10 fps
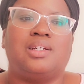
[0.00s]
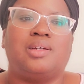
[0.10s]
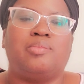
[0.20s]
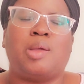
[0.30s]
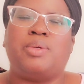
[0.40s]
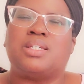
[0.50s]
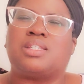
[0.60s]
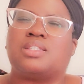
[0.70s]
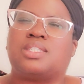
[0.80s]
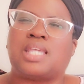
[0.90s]
maybe it's
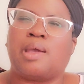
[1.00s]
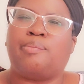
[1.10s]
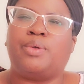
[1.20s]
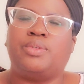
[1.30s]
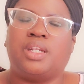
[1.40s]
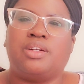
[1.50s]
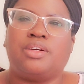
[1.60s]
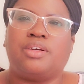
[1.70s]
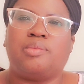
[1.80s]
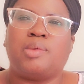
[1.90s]
a sample
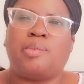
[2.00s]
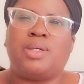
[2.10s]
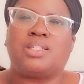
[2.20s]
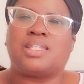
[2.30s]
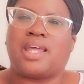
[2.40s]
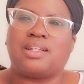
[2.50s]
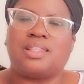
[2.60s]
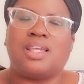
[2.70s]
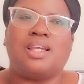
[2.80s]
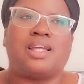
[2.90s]
knitter. Maybe is that a thing?